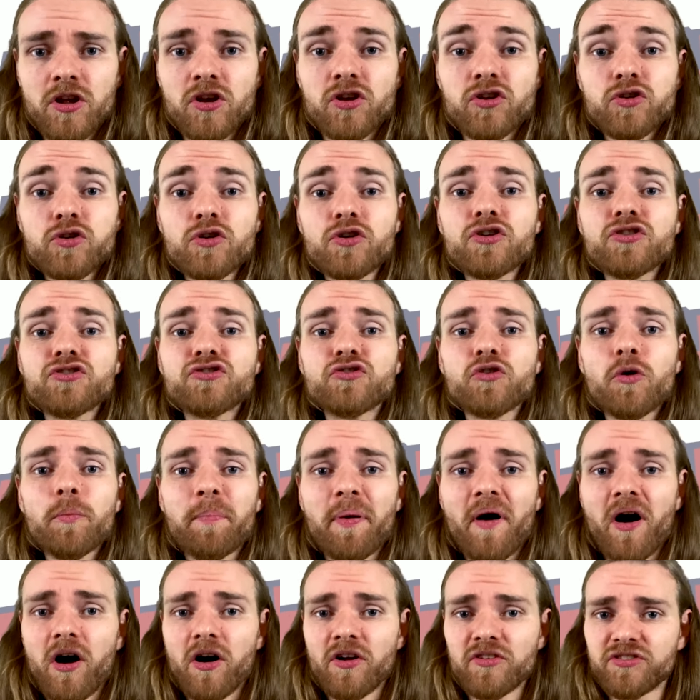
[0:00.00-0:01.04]
Look at your
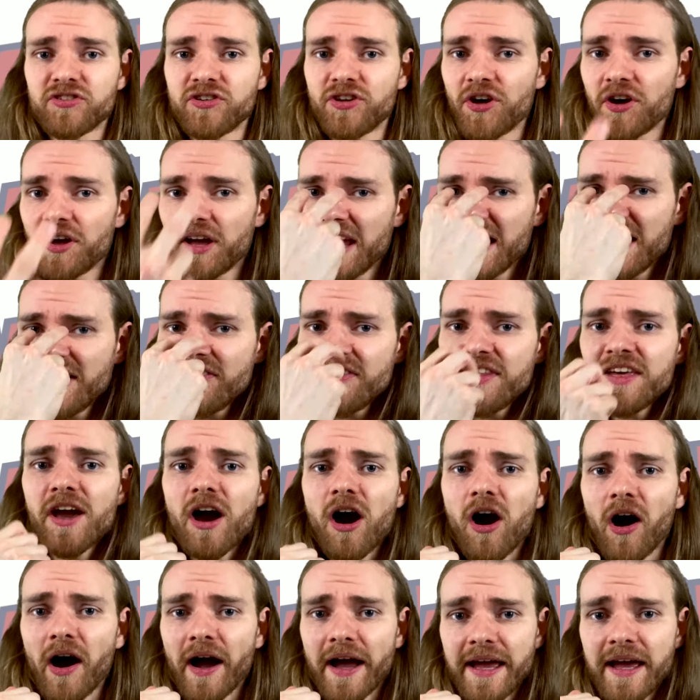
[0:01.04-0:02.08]
partner in the
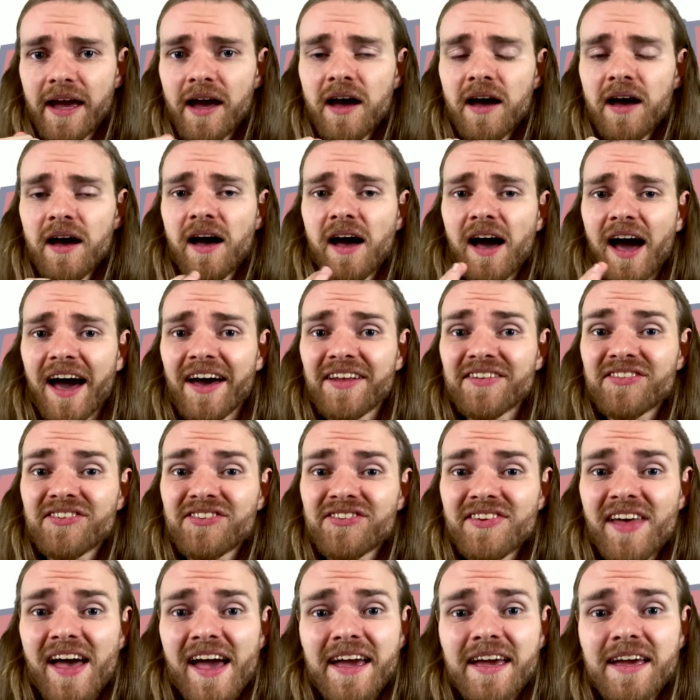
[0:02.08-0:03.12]
eye and
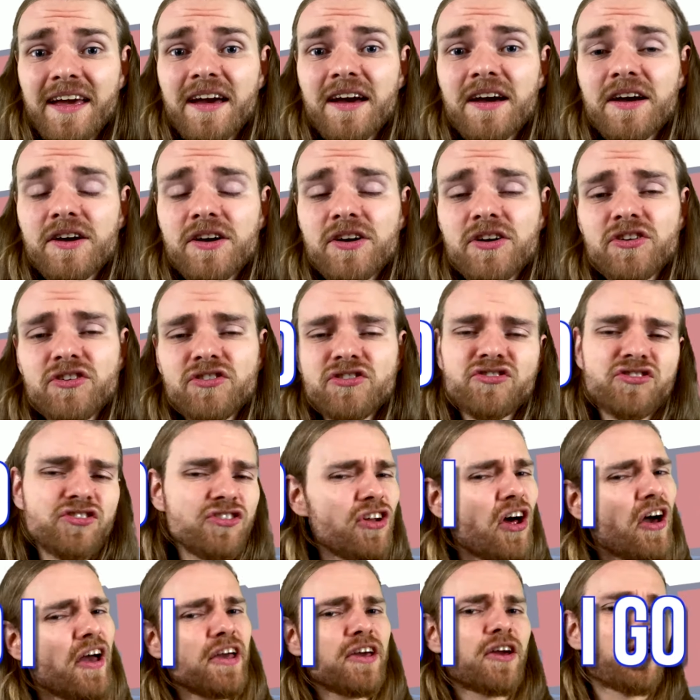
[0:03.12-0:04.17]
say, should
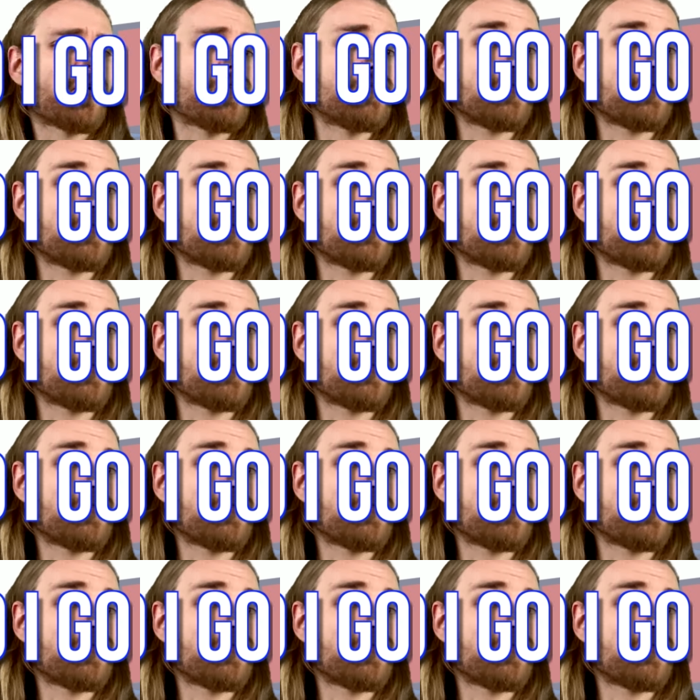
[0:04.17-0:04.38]
I go